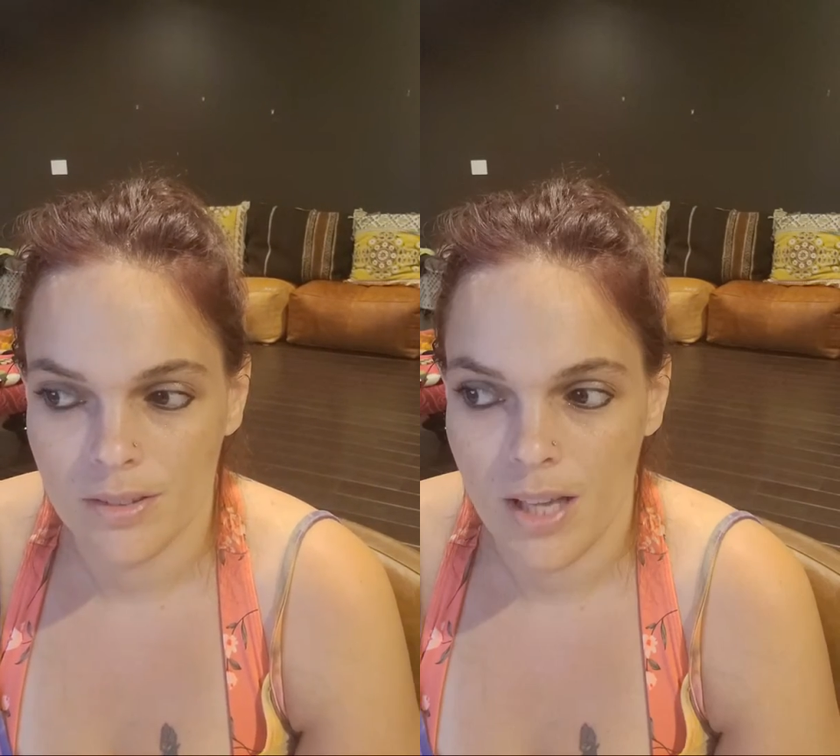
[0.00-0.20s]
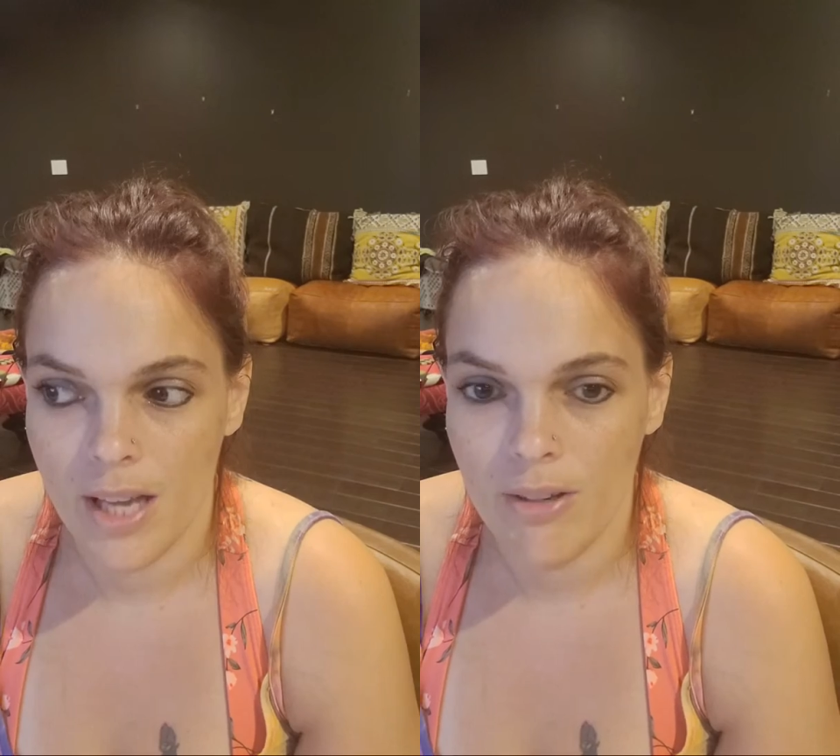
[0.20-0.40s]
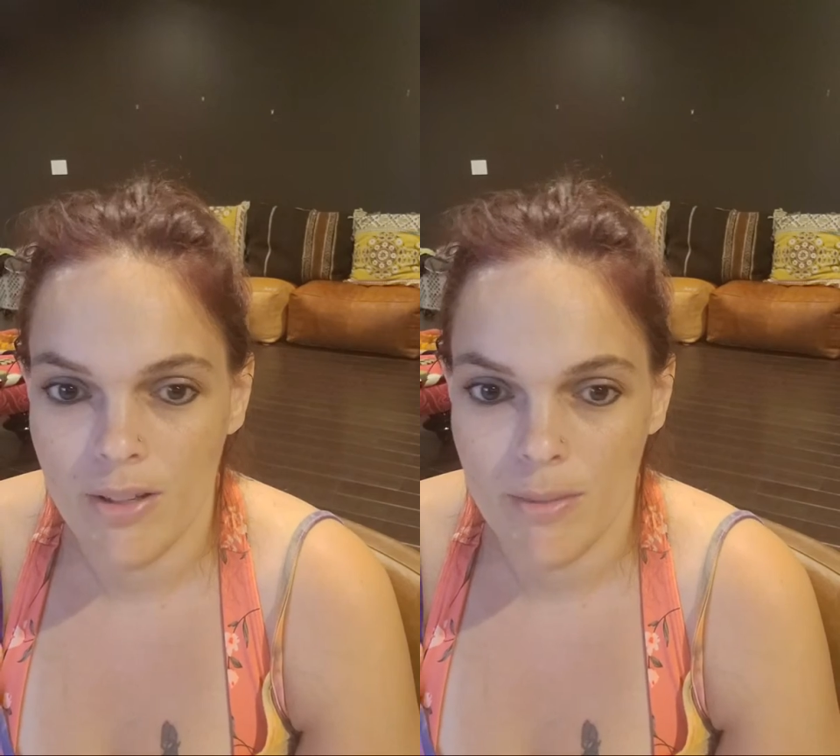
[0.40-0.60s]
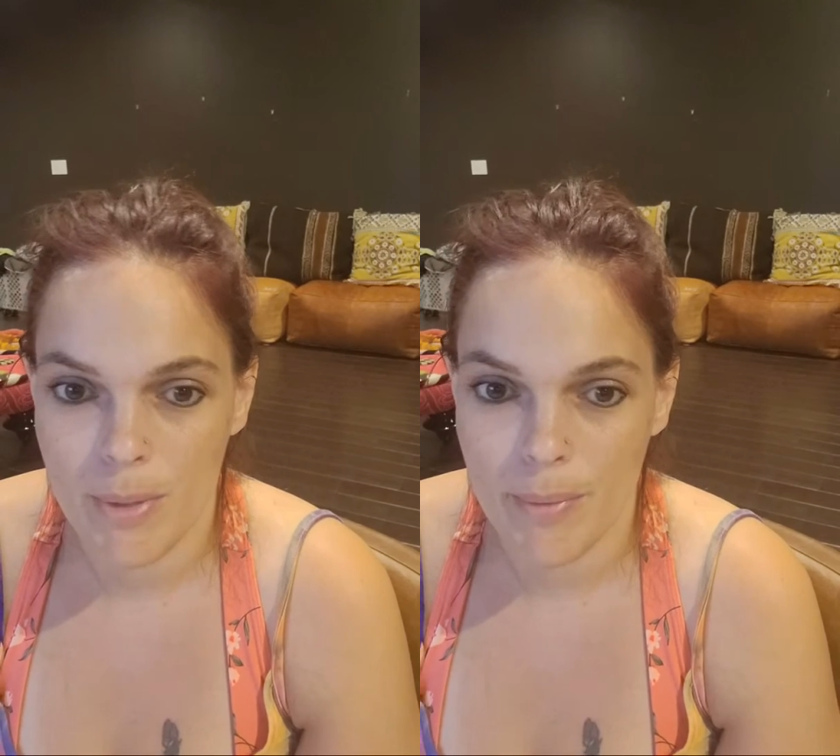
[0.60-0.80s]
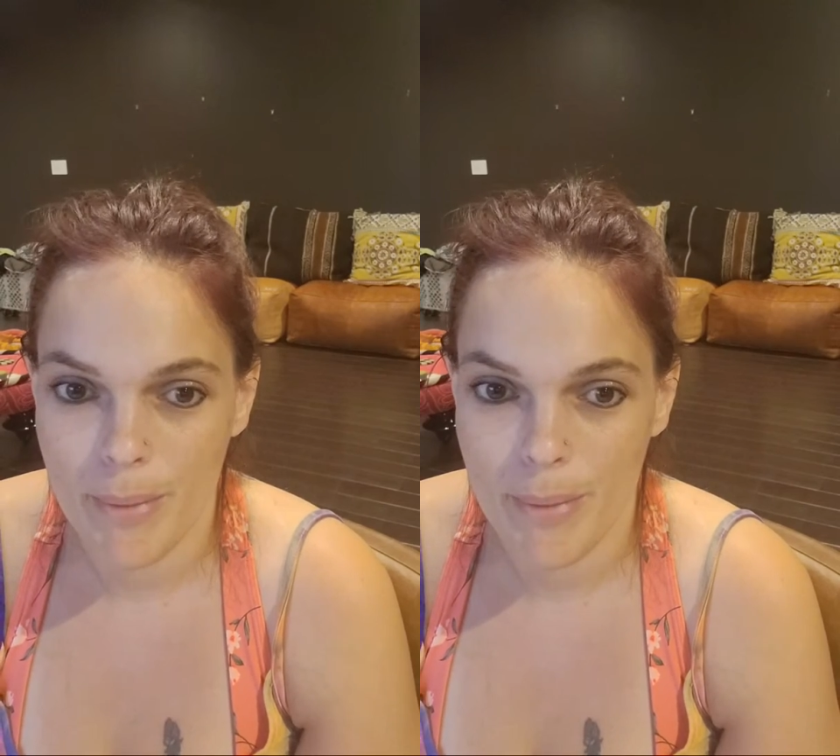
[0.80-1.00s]
I don't even
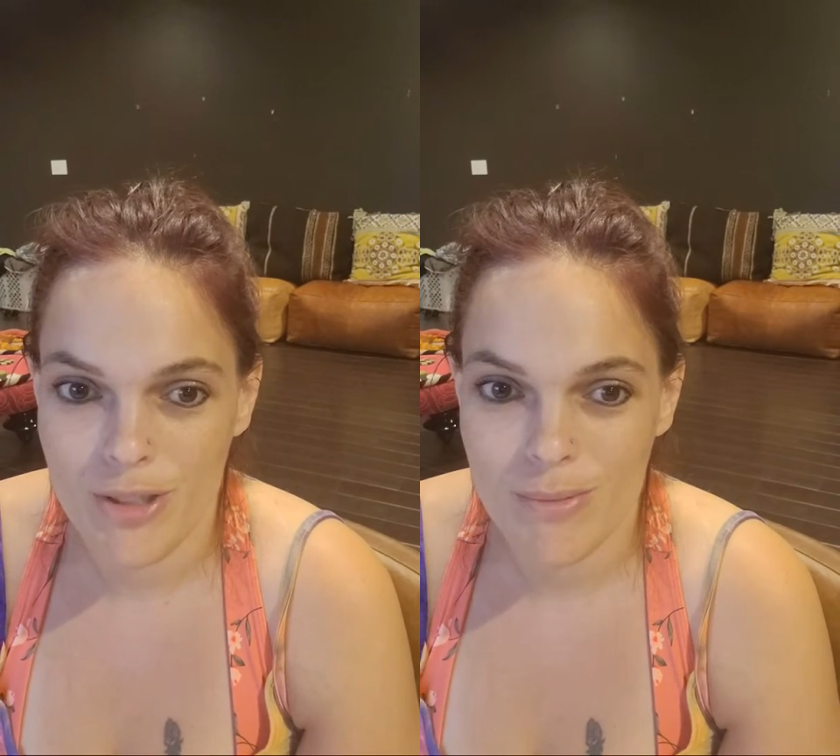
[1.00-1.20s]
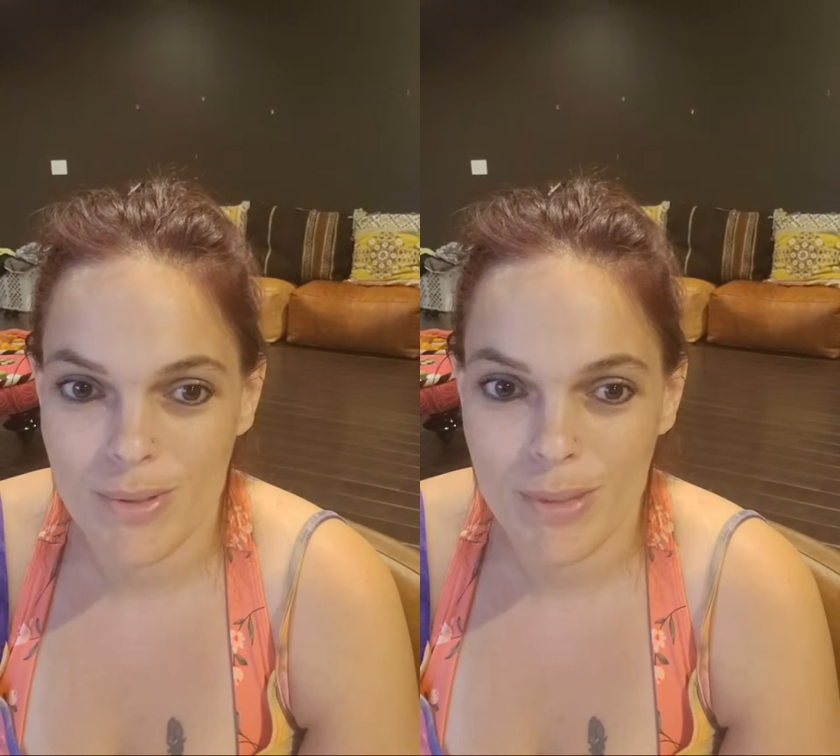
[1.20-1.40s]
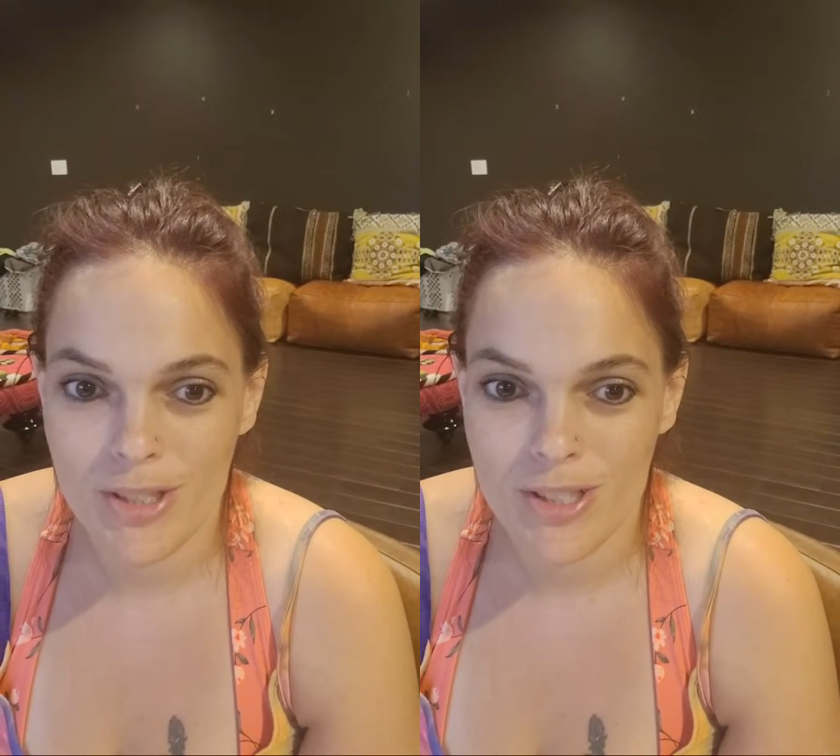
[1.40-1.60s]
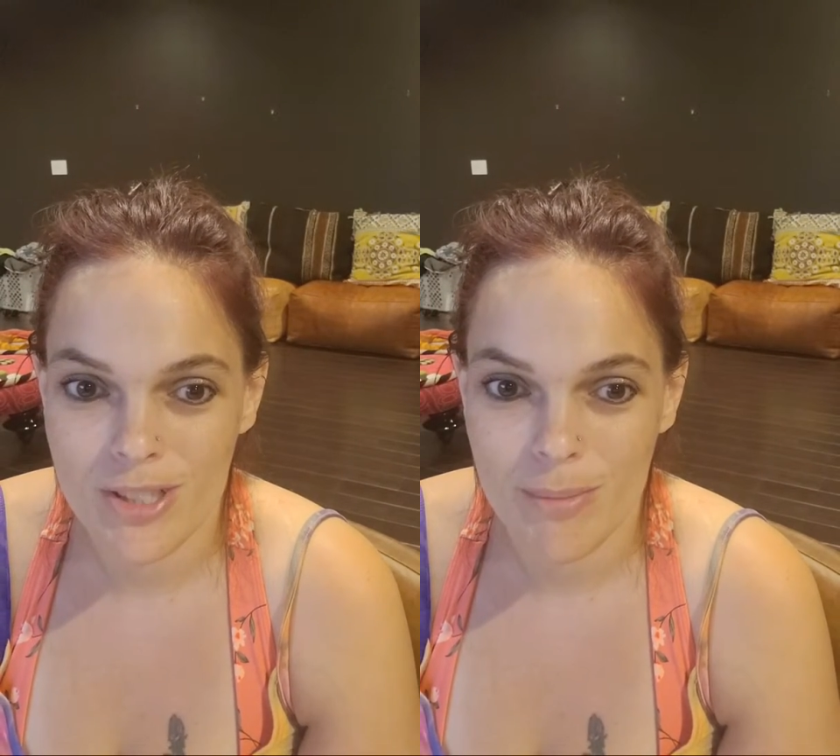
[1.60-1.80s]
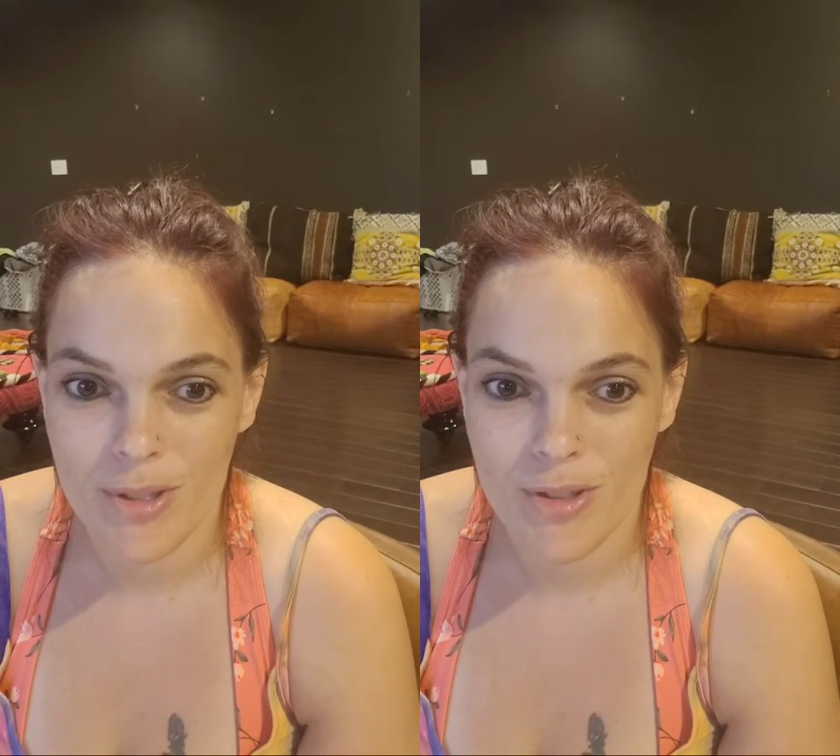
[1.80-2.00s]
remember my dreams much
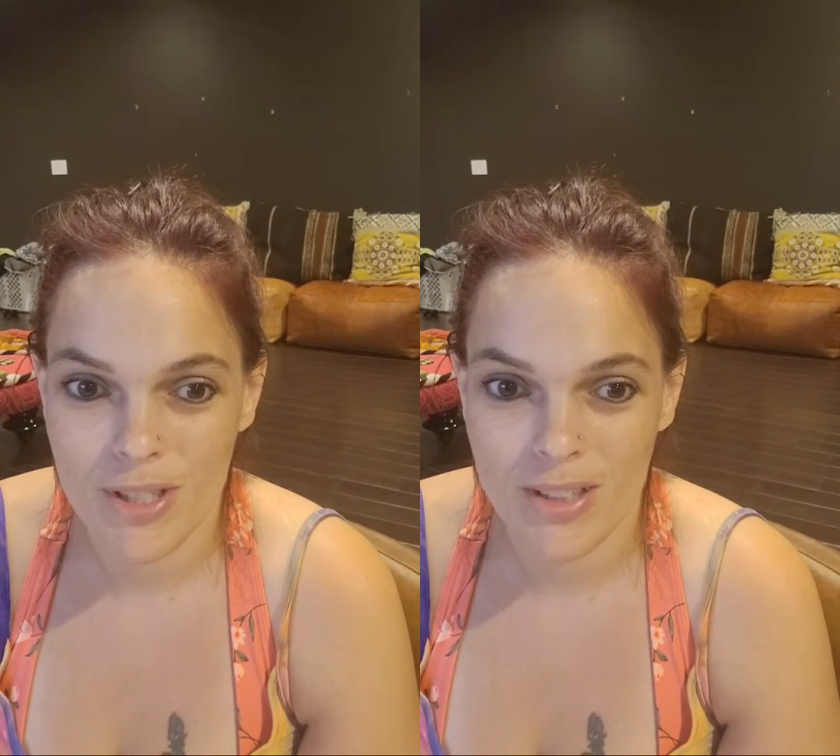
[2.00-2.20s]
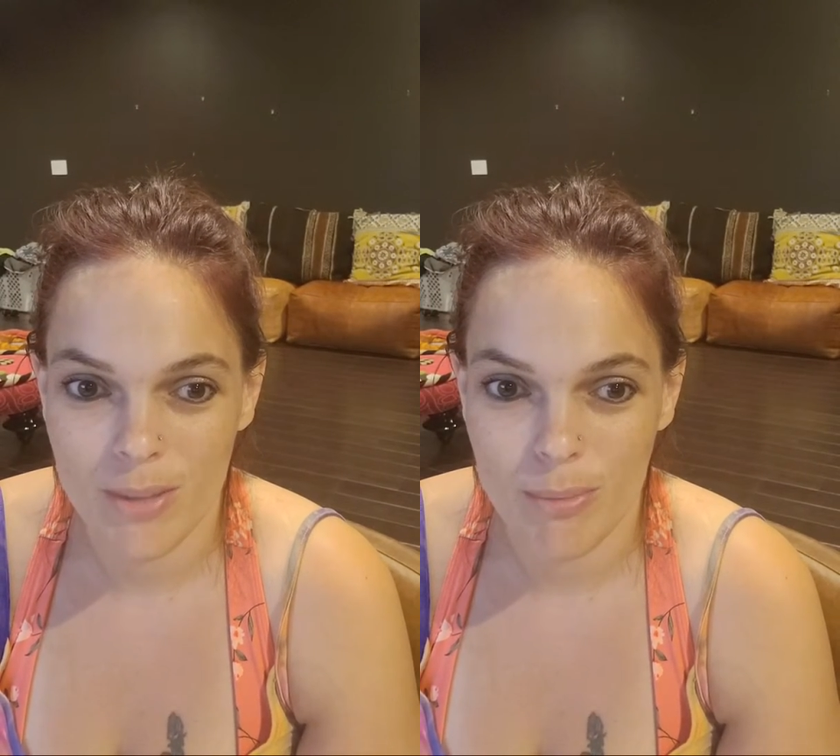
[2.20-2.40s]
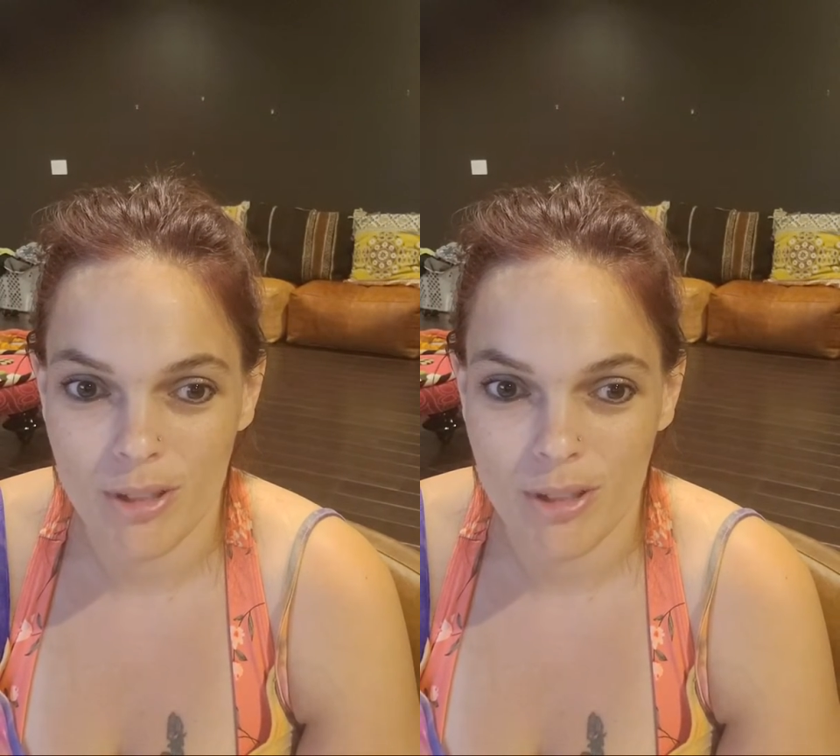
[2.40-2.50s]
because I'm usually like